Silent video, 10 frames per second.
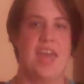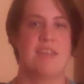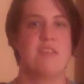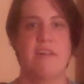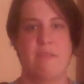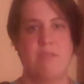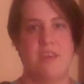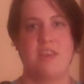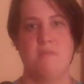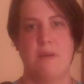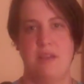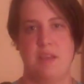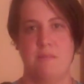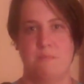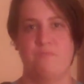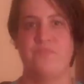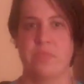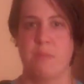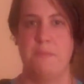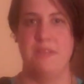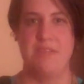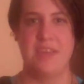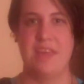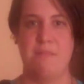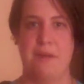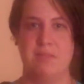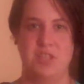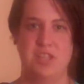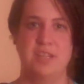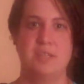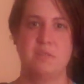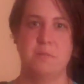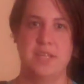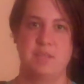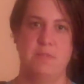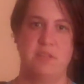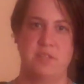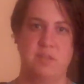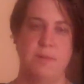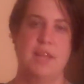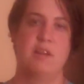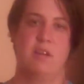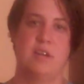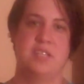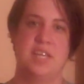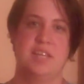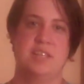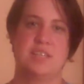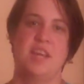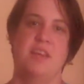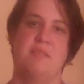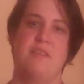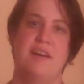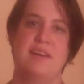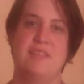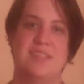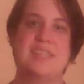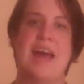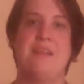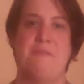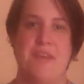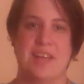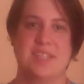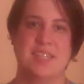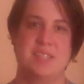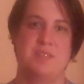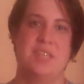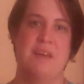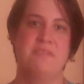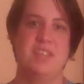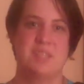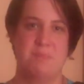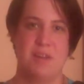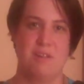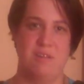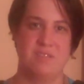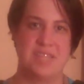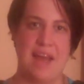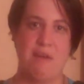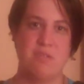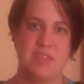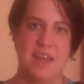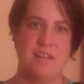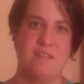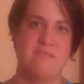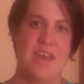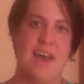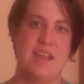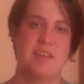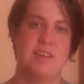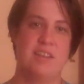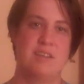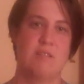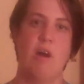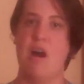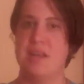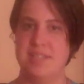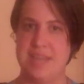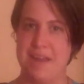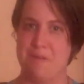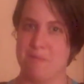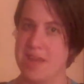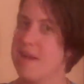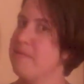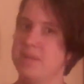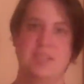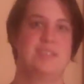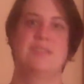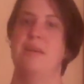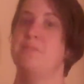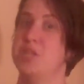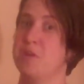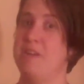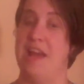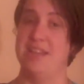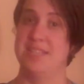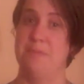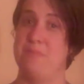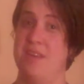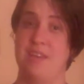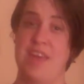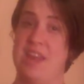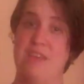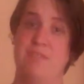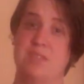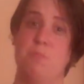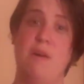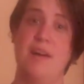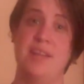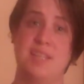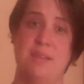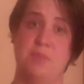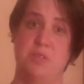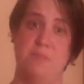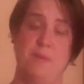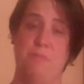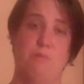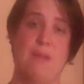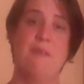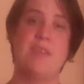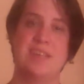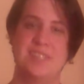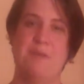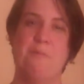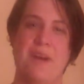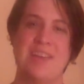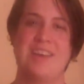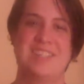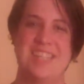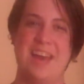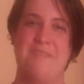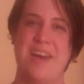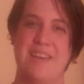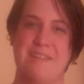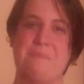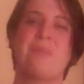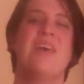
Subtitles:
And the other thing you want to be thinking about too is with your sweeteners is the side effects, because there's definitely sweeteners out there that can cause diarrhea, which is, I'm sure, not something any of us want, and I'm sure the people around us don't want us to have either.